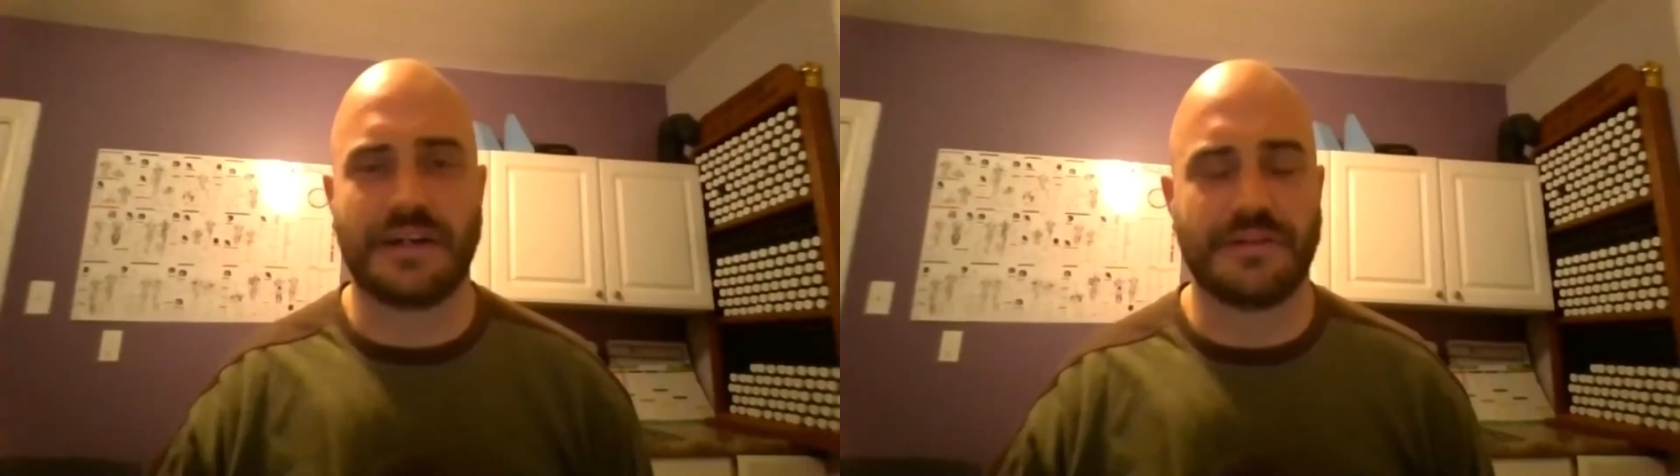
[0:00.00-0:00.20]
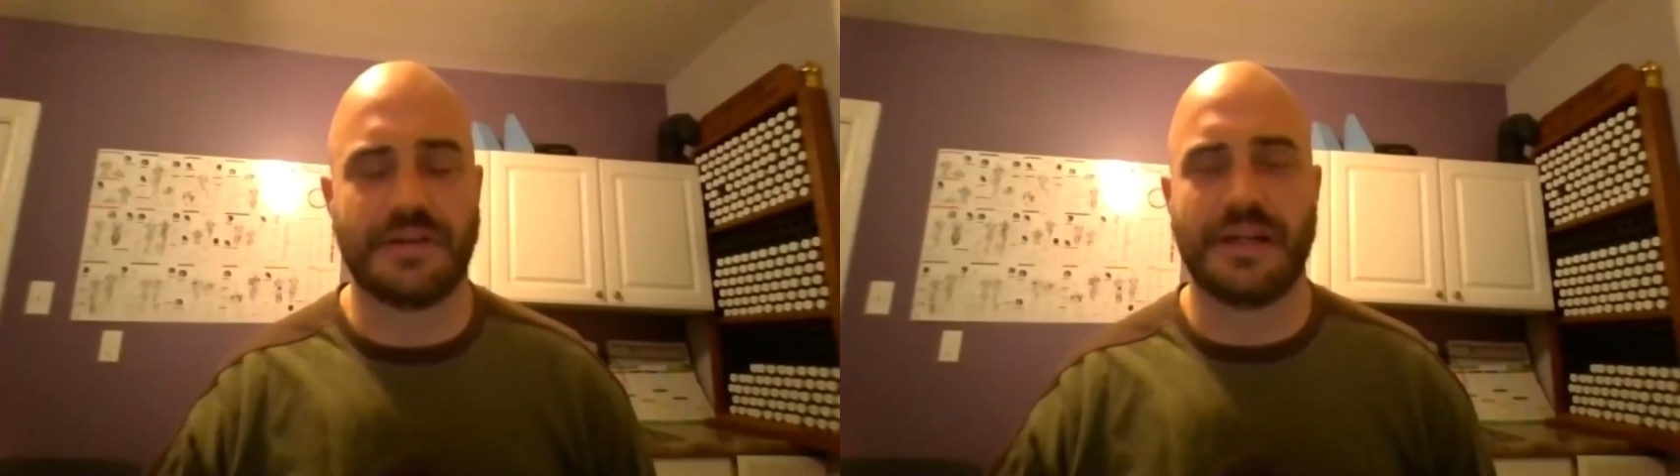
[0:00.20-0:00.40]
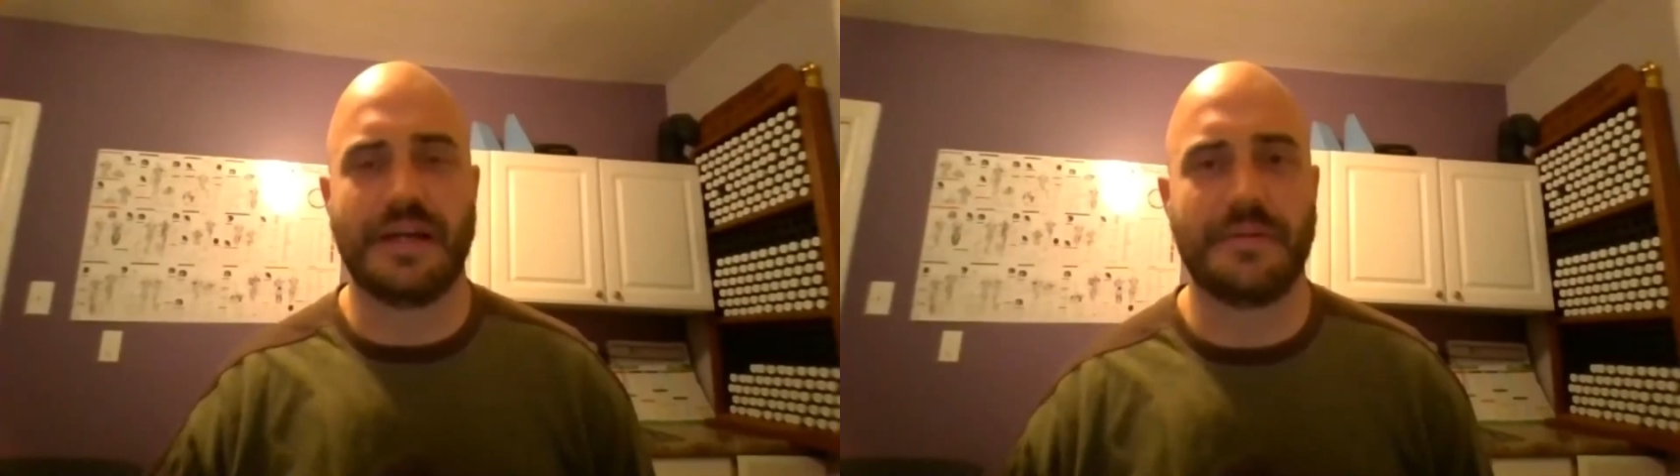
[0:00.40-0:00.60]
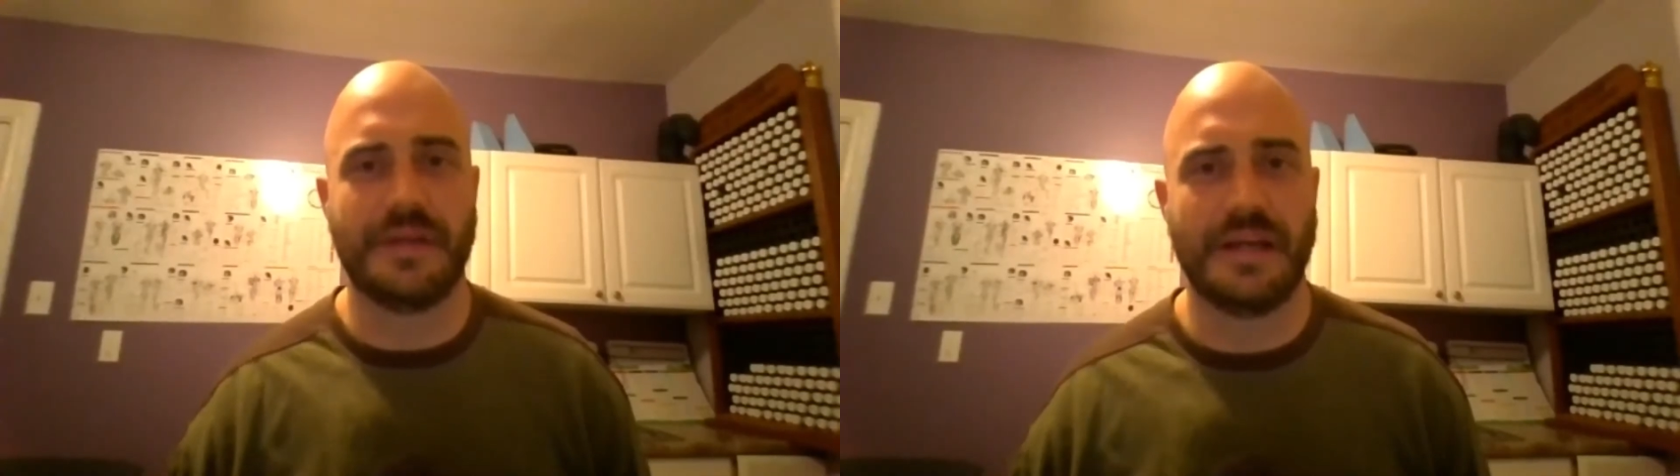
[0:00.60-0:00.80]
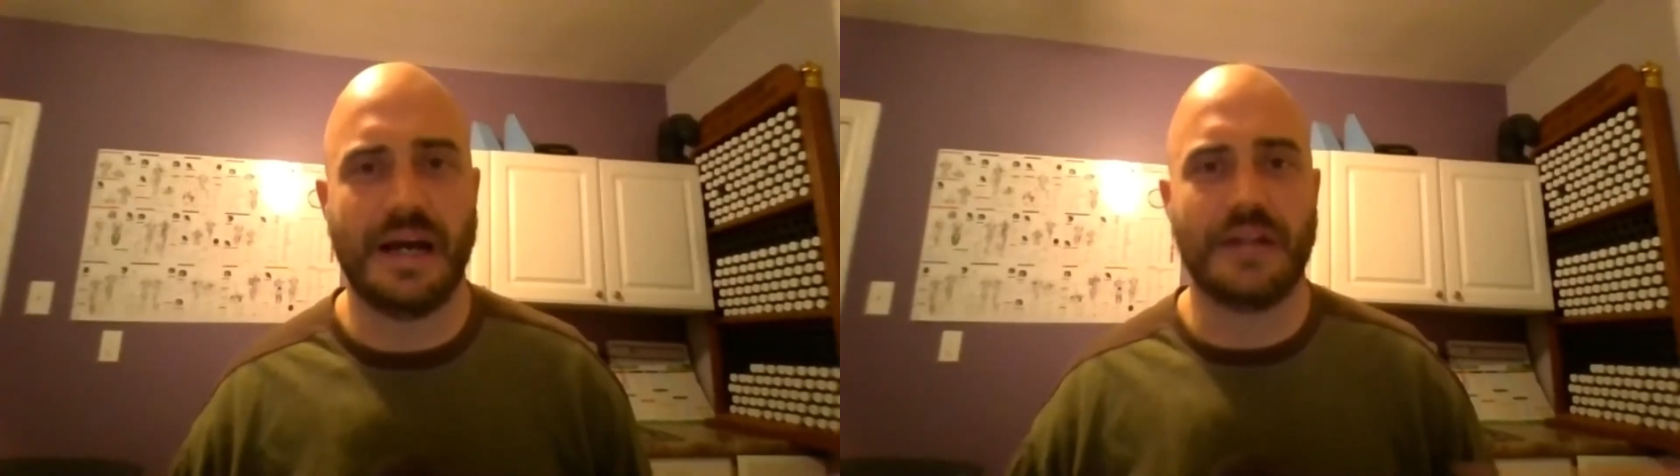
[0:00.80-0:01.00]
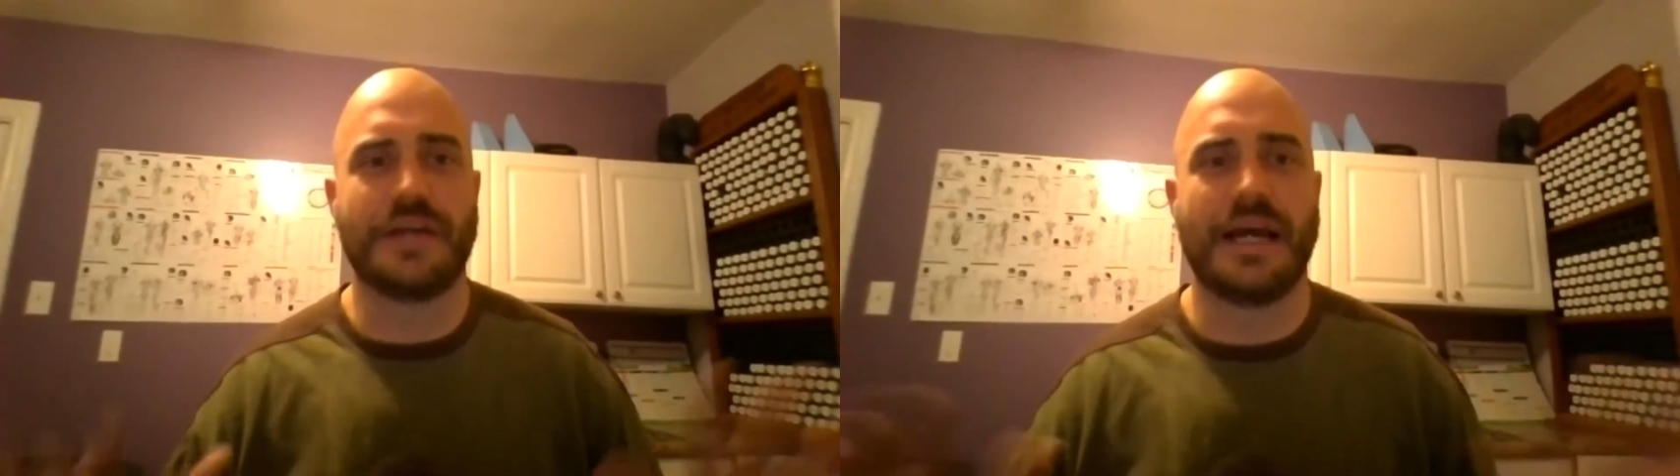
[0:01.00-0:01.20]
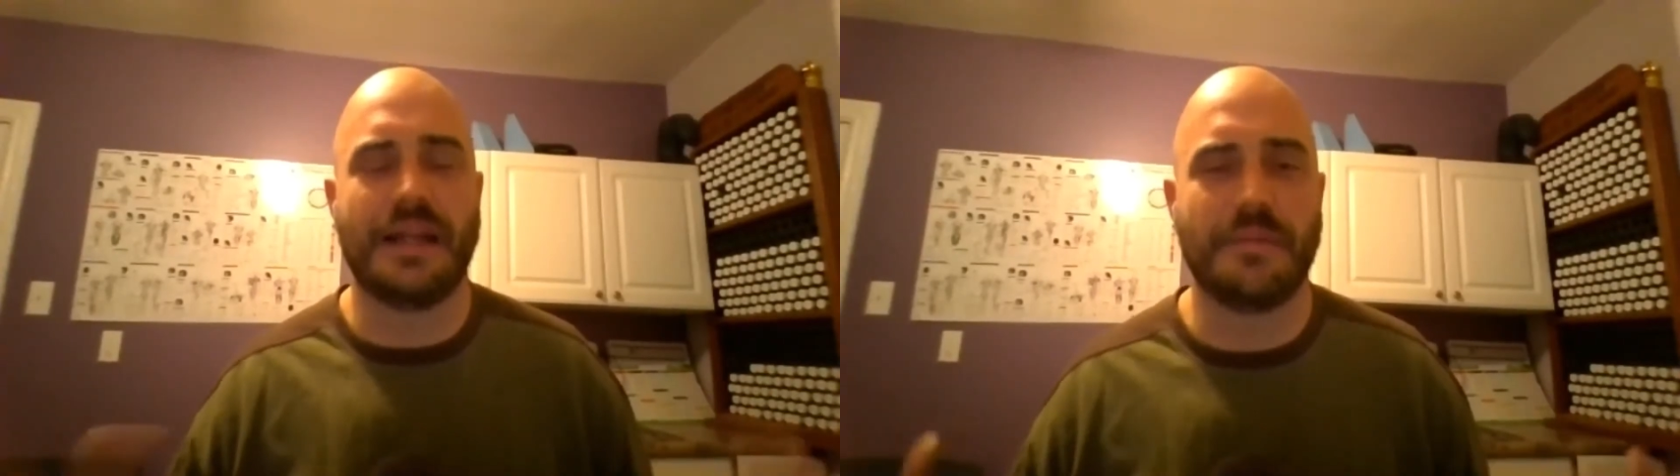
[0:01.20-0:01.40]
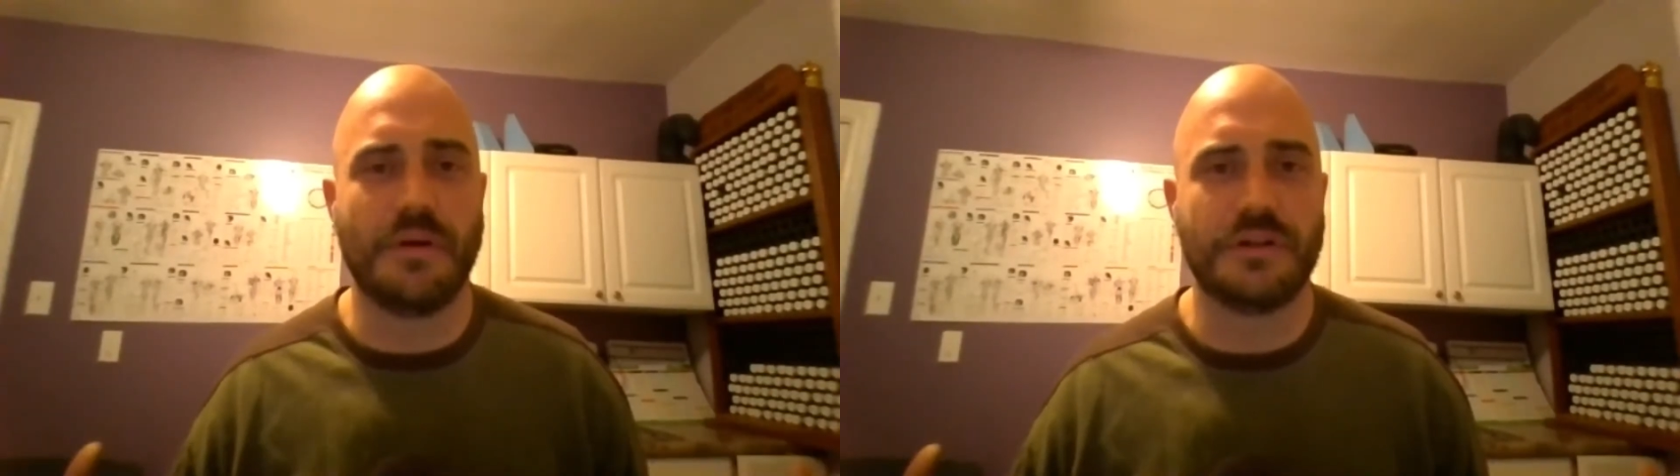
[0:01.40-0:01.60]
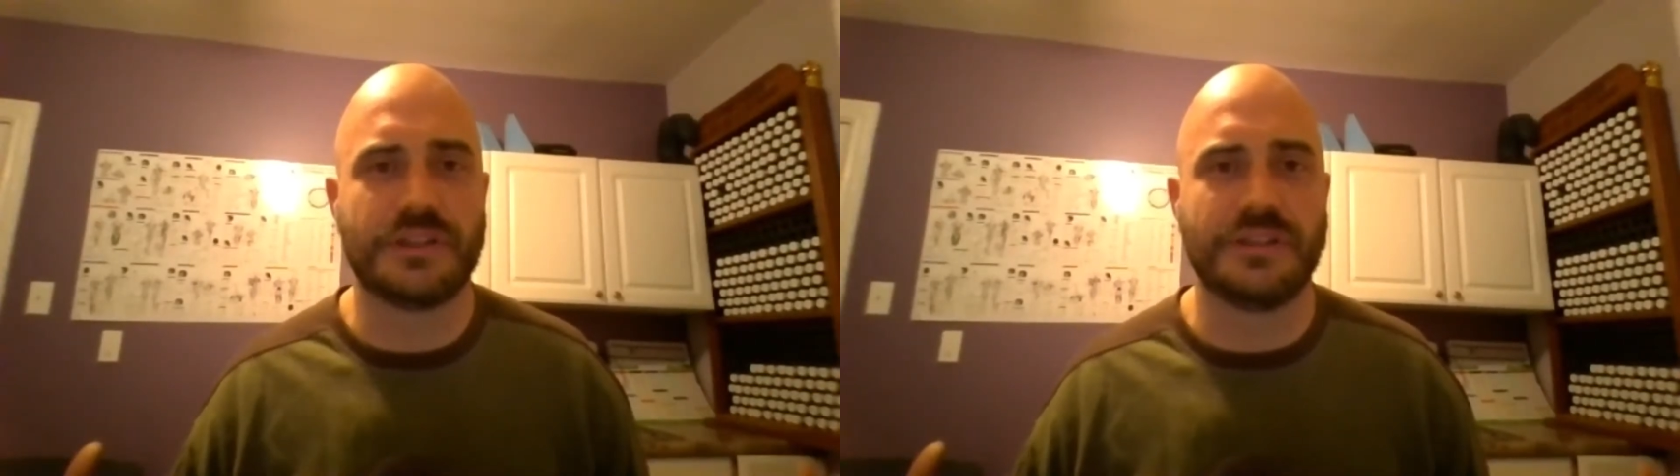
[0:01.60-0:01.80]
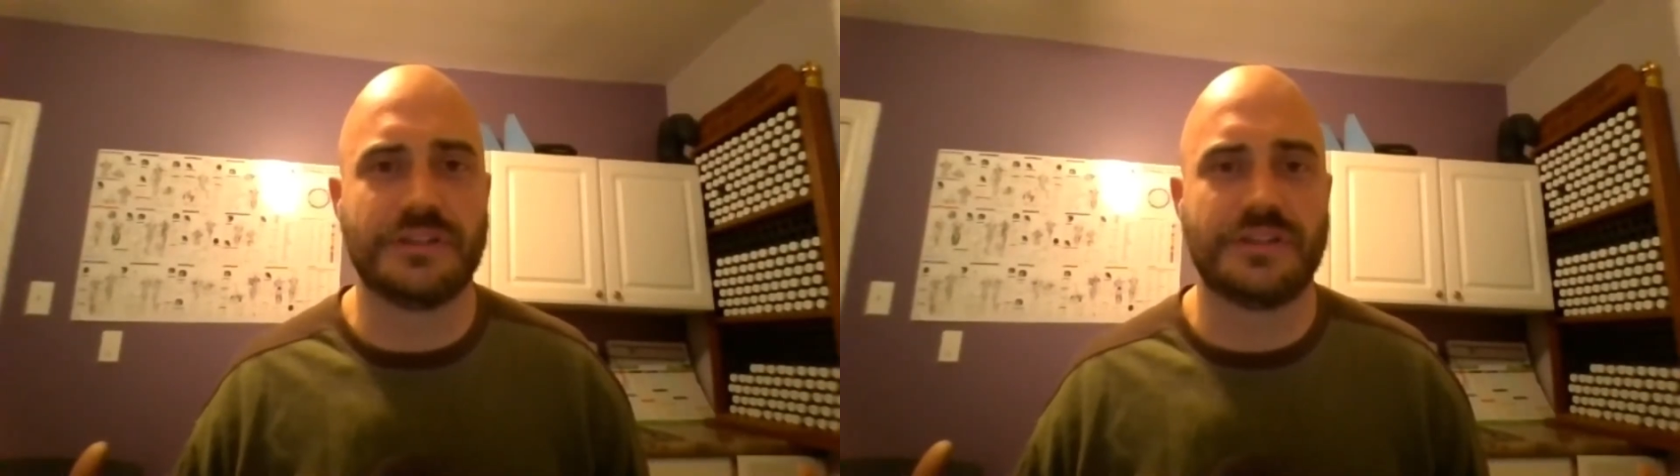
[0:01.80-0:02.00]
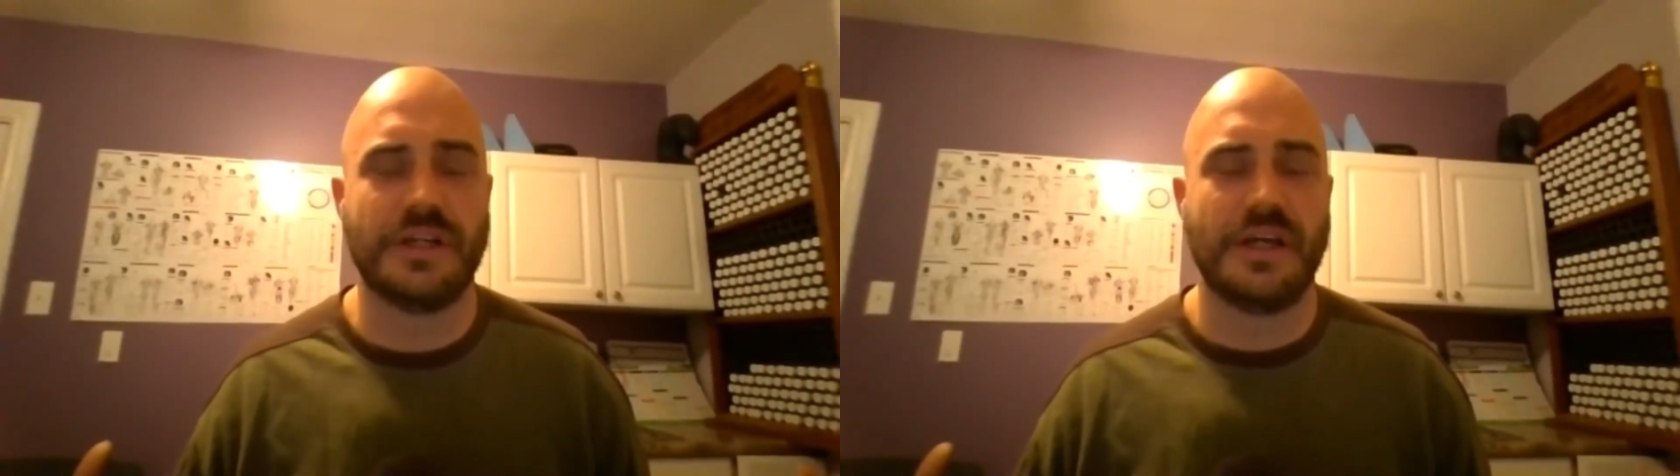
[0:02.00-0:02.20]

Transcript: right. I, I look at emotions,